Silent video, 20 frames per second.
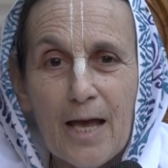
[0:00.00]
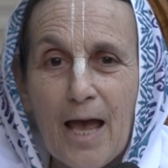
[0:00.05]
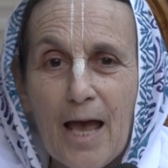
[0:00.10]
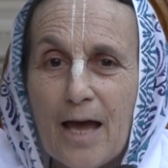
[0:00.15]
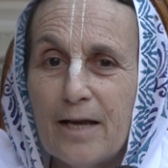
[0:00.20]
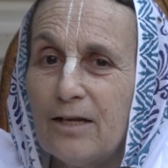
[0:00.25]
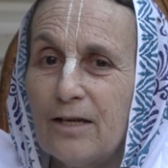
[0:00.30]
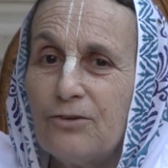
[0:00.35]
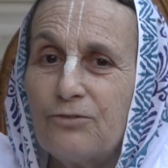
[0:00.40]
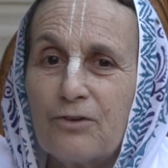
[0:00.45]

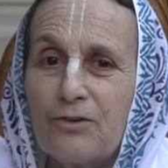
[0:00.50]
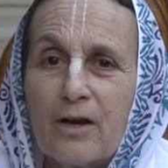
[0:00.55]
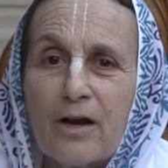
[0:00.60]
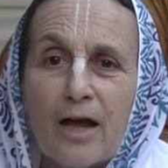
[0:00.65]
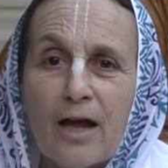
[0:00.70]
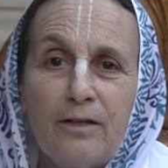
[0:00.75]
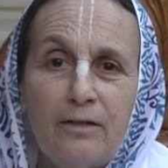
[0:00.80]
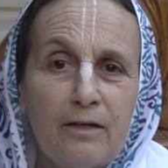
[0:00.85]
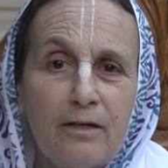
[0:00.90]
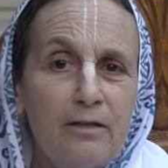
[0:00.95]
And he said,
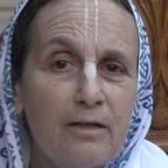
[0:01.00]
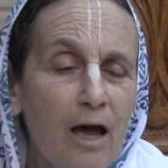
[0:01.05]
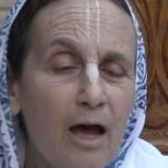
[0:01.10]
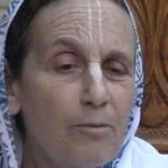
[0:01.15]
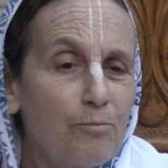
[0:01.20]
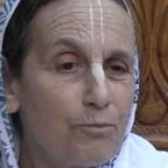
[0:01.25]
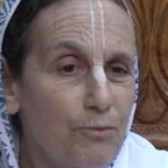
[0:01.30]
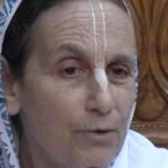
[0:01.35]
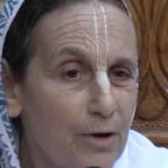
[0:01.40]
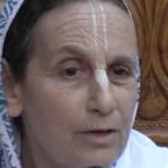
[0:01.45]
I did
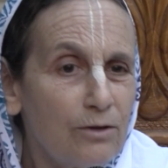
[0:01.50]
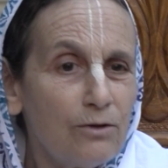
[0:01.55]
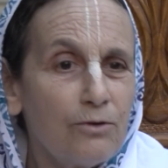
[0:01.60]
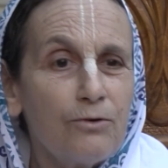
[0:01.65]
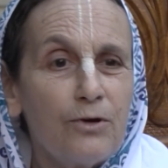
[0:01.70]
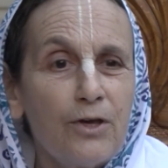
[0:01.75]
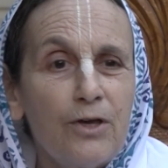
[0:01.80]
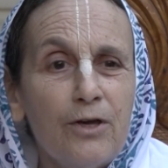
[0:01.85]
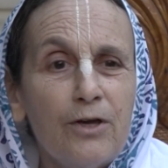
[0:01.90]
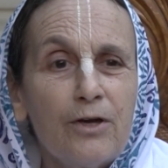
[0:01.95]
not bring
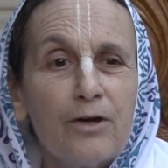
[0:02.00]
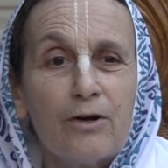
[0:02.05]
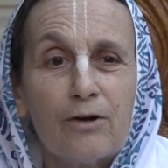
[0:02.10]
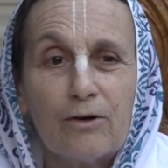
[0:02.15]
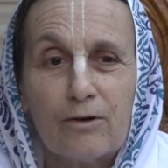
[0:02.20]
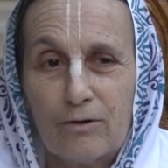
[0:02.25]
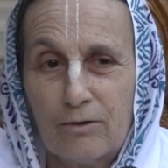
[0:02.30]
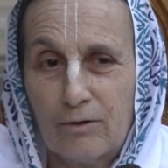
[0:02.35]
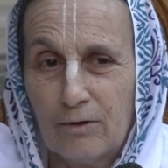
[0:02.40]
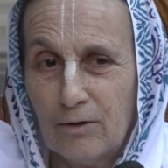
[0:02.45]
you
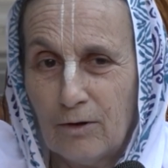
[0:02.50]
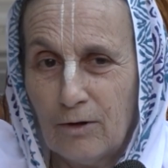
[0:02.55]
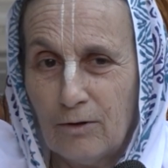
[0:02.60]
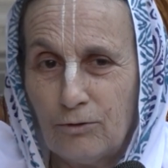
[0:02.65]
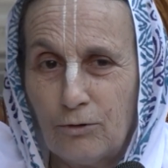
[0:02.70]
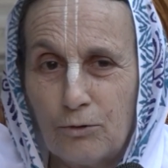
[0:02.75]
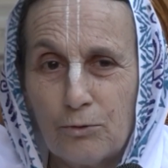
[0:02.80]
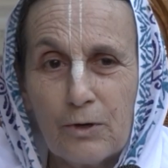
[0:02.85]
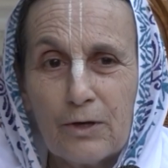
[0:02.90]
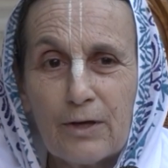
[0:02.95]
here
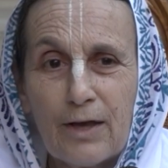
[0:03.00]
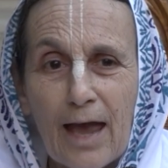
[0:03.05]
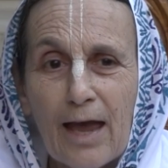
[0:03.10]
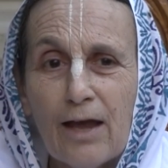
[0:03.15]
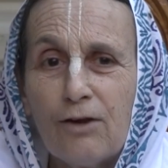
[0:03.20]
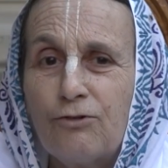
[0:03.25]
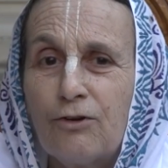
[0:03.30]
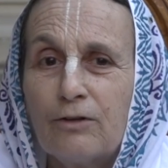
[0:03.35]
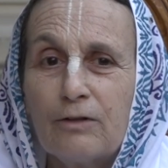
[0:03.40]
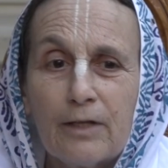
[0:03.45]
to
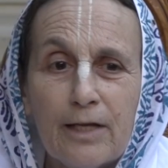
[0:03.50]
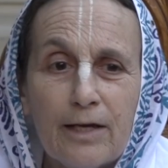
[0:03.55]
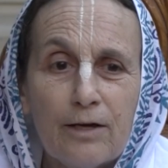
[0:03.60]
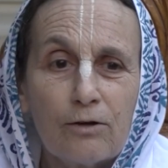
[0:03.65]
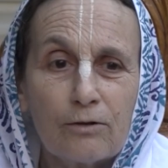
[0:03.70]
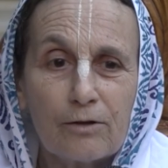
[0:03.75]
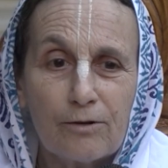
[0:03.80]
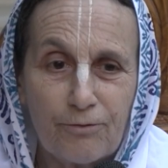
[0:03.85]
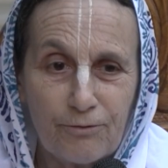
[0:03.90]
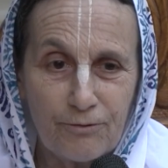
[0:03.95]
engage in
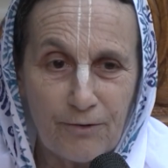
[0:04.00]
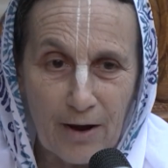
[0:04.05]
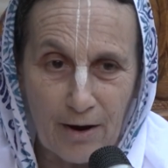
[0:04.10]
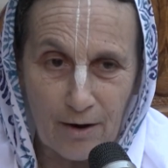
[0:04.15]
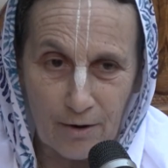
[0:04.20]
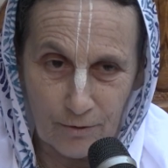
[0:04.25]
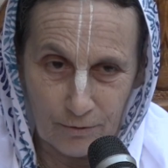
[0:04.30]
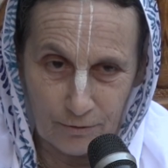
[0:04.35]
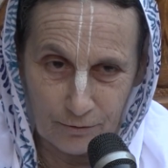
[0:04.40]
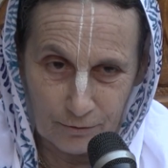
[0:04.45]
legal
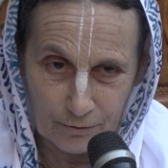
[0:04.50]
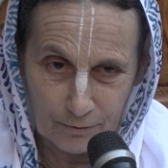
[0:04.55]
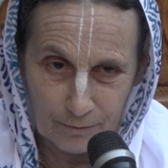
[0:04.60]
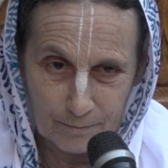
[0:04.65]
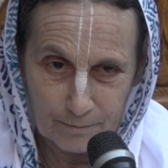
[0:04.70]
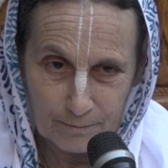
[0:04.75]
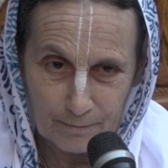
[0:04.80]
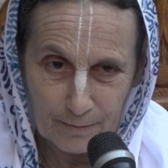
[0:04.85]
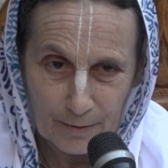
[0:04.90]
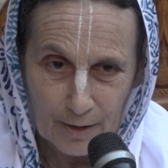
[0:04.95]
affairs.
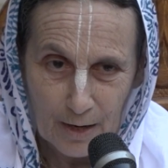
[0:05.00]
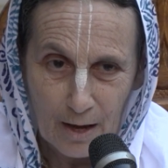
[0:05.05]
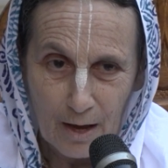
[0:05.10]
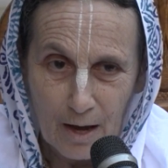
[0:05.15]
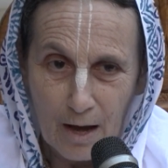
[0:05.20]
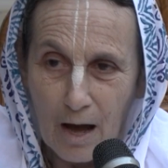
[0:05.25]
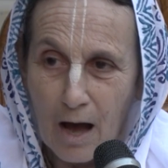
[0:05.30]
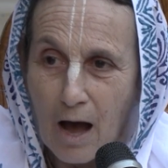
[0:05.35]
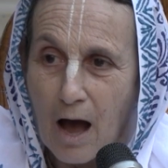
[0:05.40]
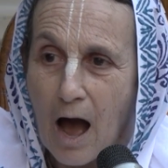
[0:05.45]

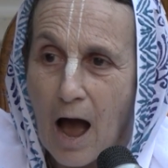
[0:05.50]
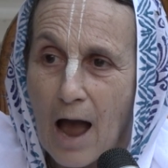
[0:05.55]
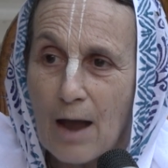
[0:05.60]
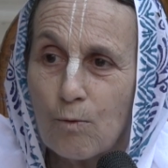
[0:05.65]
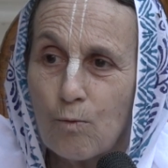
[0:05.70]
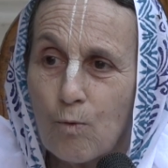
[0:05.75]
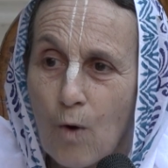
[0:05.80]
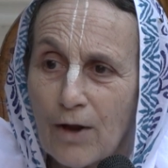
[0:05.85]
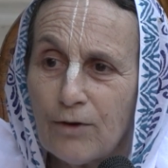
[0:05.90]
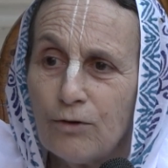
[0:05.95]
I
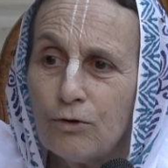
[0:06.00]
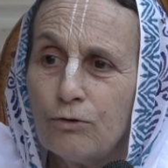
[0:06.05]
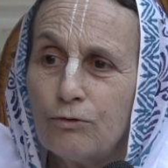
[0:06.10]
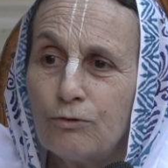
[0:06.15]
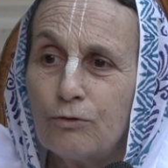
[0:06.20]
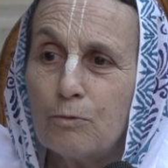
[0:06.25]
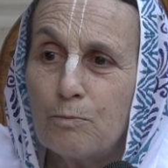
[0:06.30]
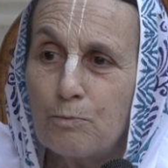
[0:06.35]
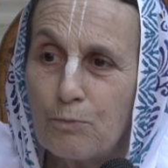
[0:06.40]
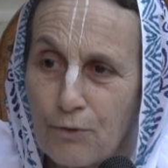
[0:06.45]
want you
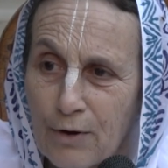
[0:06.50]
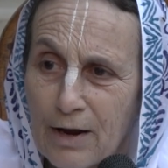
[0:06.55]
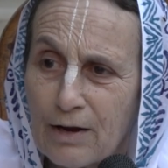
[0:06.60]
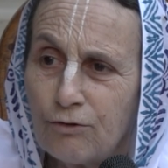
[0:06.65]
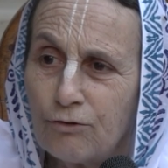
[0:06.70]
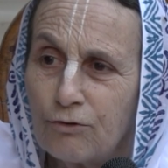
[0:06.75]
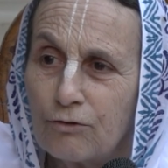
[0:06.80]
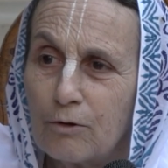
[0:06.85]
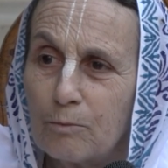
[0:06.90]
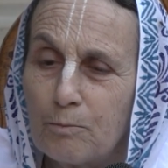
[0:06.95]
to
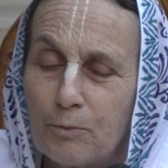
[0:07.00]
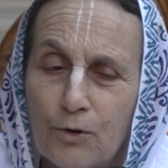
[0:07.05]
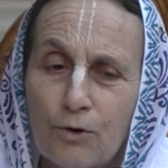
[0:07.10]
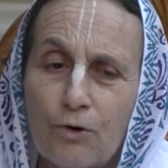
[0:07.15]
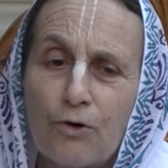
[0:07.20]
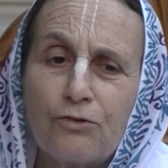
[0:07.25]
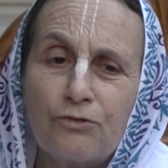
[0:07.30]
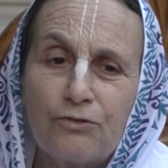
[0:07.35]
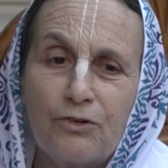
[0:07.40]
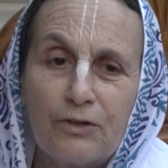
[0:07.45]
preach the
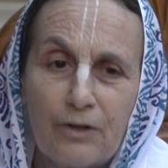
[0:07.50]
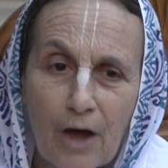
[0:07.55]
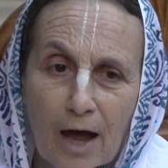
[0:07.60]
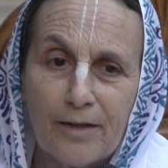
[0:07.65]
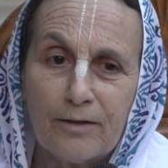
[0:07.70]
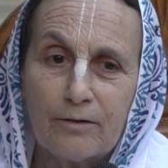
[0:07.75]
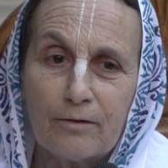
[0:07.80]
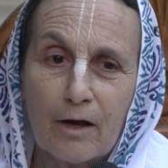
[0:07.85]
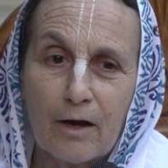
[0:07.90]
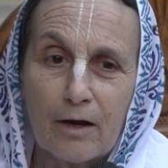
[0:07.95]
pure
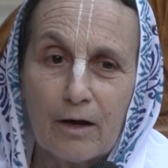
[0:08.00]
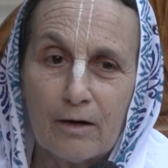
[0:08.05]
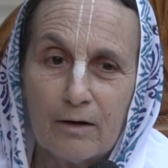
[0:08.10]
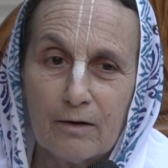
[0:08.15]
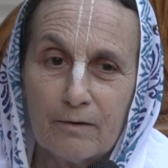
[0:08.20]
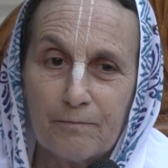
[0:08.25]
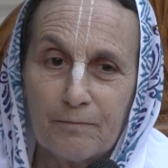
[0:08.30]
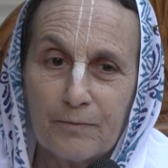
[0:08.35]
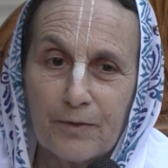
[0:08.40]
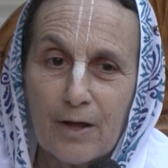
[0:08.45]
Siddhanta
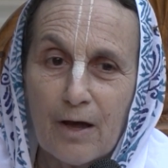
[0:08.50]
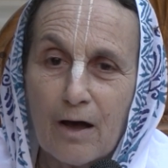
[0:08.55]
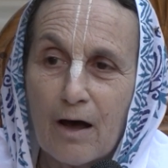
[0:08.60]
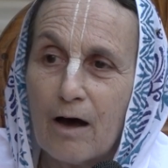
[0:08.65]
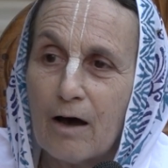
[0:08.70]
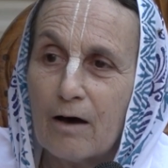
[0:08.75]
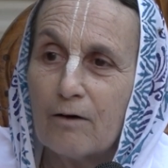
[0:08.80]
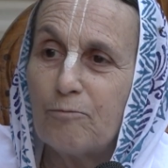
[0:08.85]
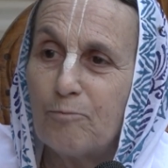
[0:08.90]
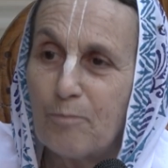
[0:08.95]

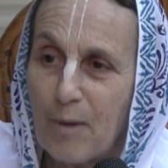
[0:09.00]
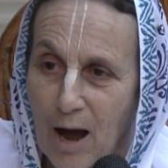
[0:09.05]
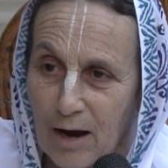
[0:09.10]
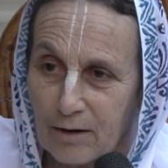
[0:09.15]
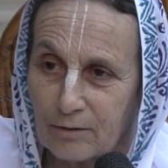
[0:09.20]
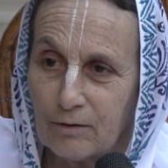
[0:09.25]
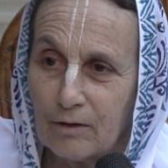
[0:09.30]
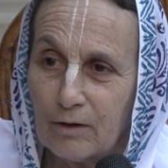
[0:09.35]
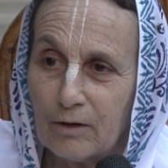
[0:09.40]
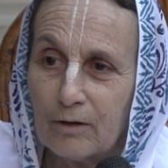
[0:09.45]
of
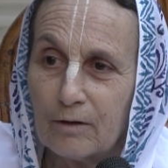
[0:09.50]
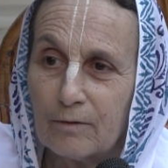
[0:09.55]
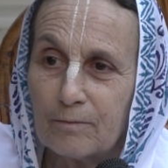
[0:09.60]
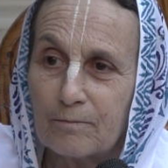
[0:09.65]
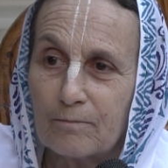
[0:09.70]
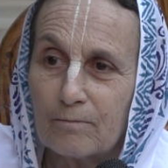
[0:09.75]
bhakti.